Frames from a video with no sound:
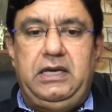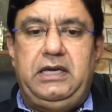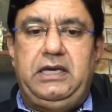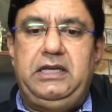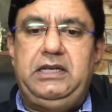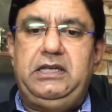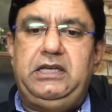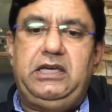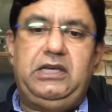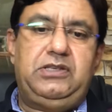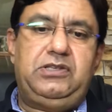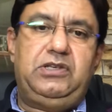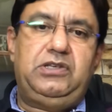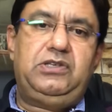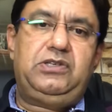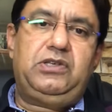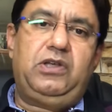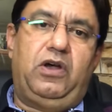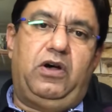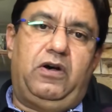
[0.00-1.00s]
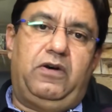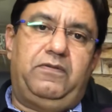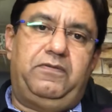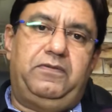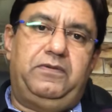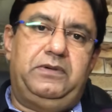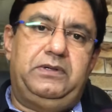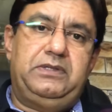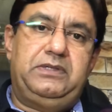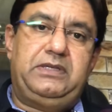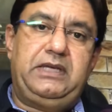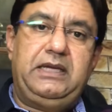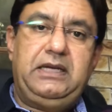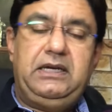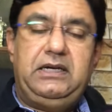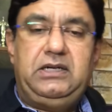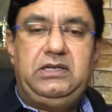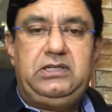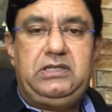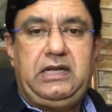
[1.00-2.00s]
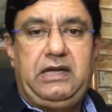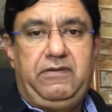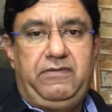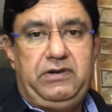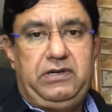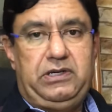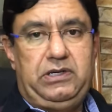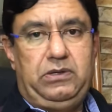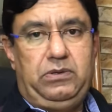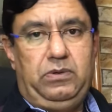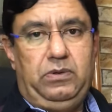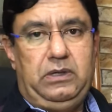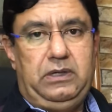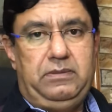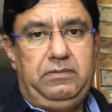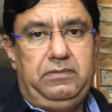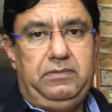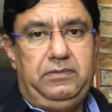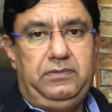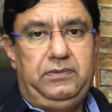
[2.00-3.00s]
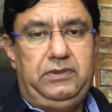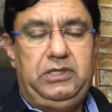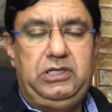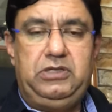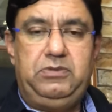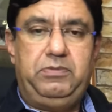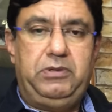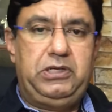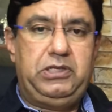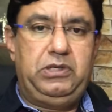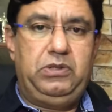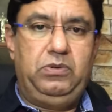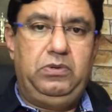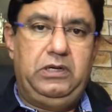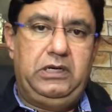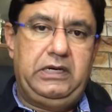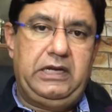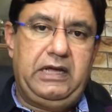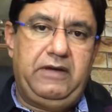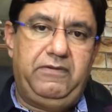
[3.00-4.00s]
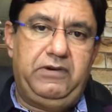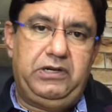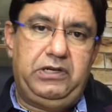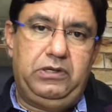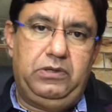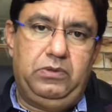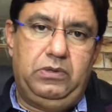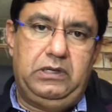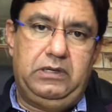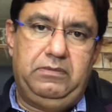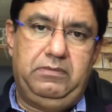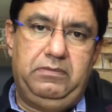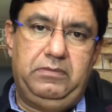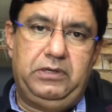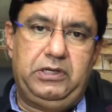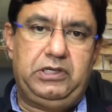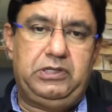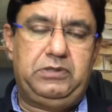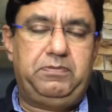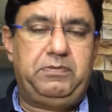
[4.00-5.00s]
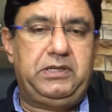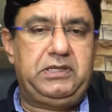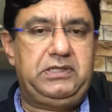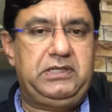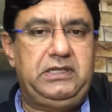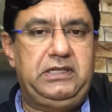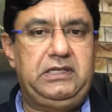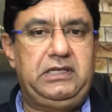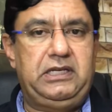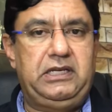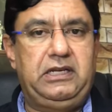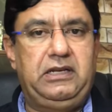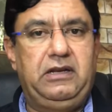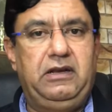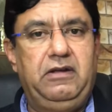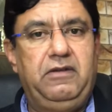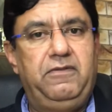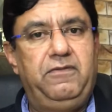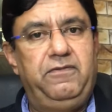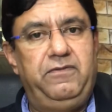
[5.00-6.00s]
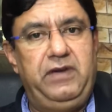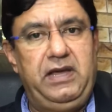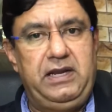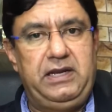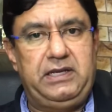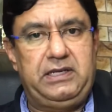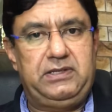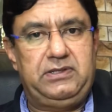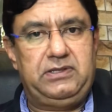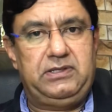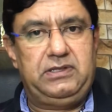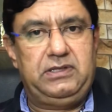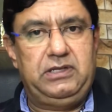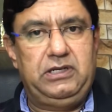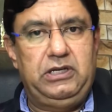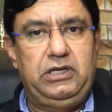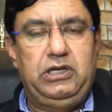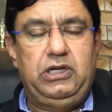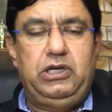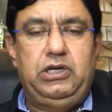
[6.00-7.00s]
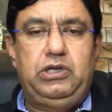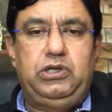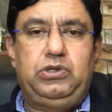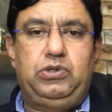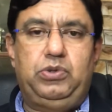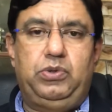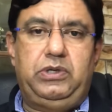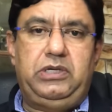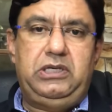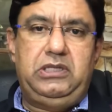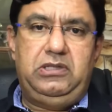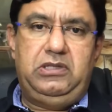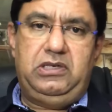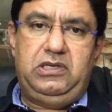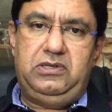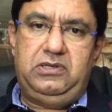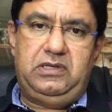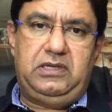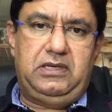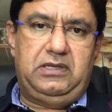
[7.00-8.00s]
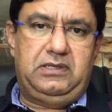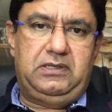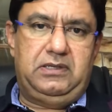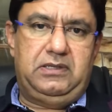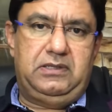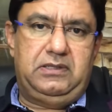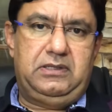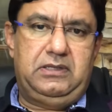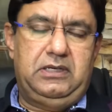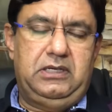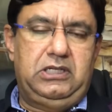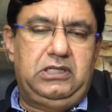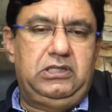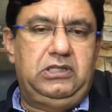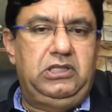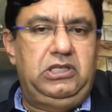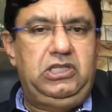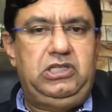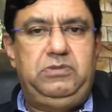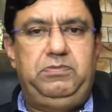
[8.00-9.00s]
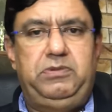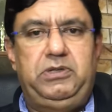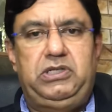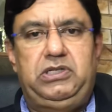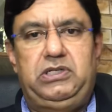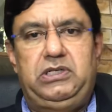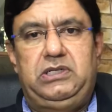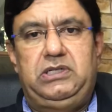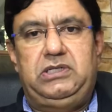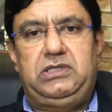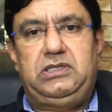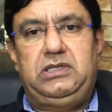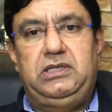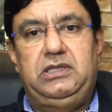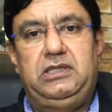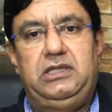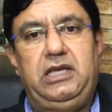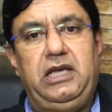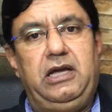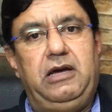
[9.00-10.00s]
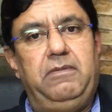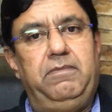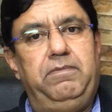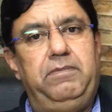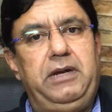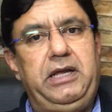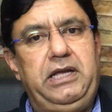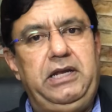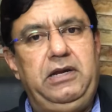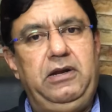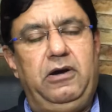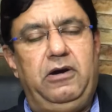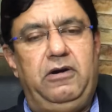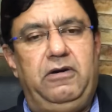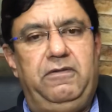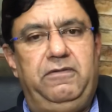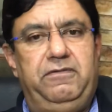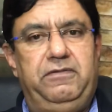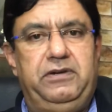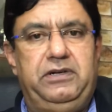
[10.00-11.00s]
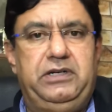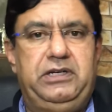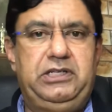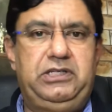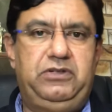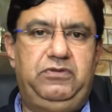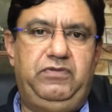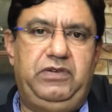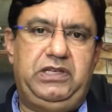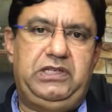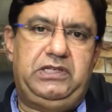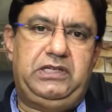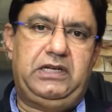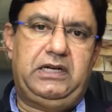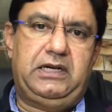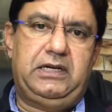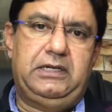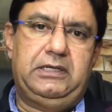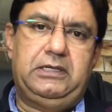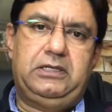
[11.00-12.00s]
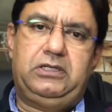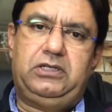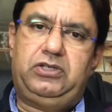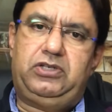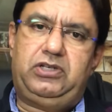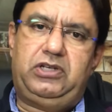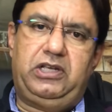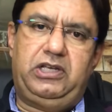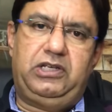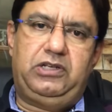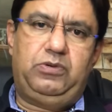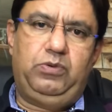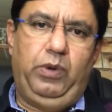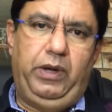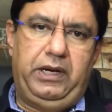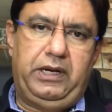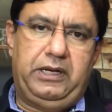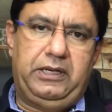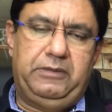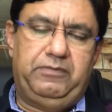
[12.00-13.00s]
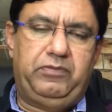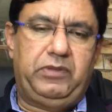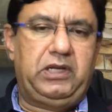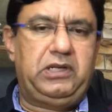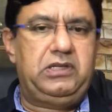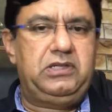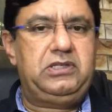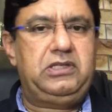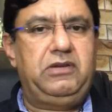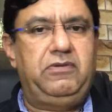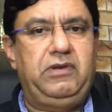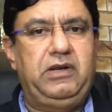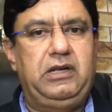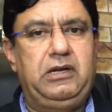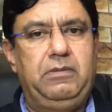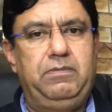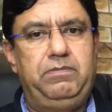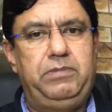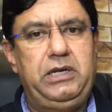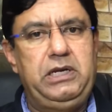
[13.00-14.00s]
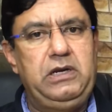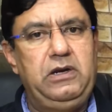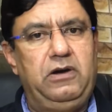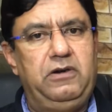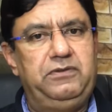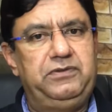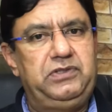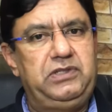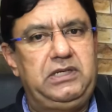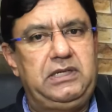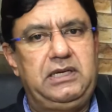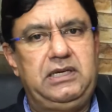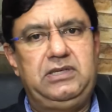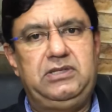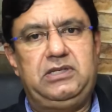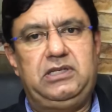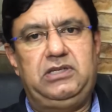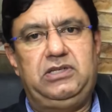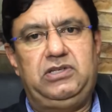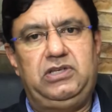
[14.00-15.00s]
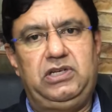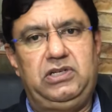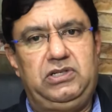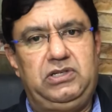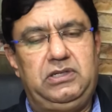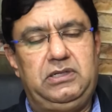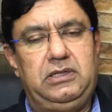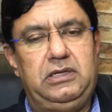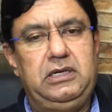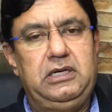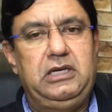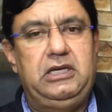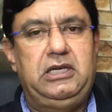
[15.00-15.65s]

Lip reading: In cases of Zenker's diverticulum, this particular diverticulum is present in pharynx. So in these cases, these patients, they complain of dysphagia stage 1, that is, they will complain of sticking sensation